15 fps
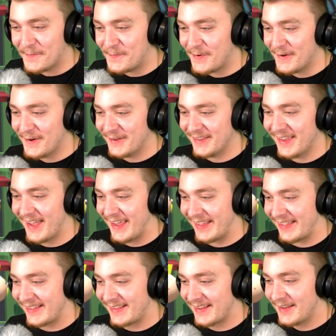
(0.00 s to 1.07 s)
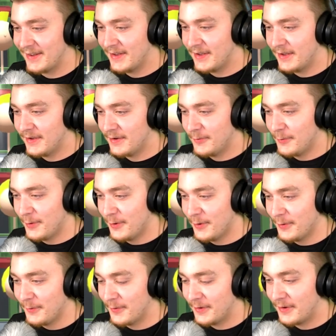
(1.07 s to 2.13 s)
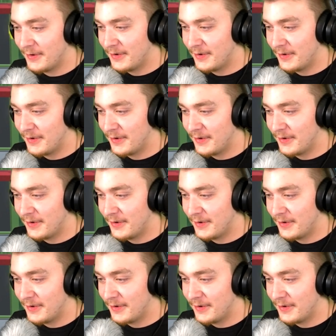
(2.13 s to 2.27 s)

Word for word: poo list. Woo!